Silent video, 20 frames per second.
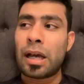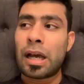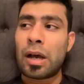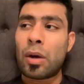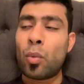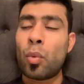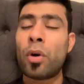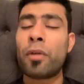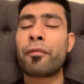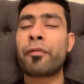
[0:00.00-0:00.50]

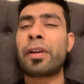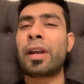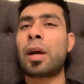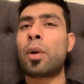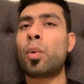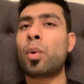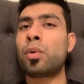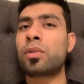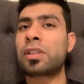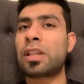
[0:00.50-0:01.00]
one thing I
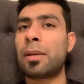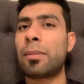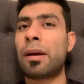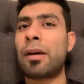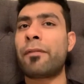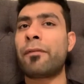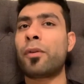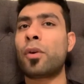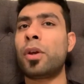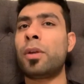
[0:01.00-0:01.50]
will say
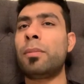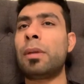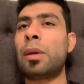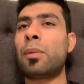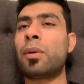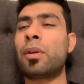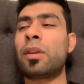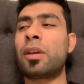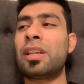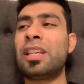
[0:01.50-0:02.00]
about Floyd
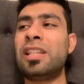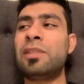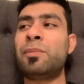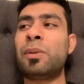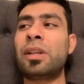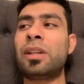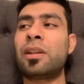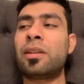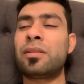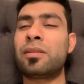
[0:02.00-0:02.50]
Mayweather, he's
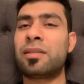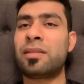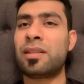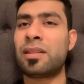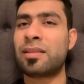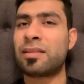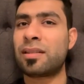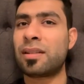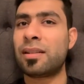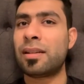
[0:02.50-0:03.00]
been
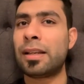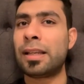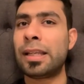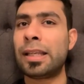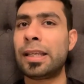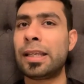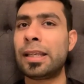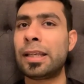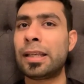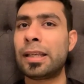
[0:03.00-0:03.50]

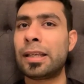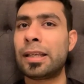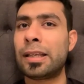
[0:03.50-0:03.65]
consistently...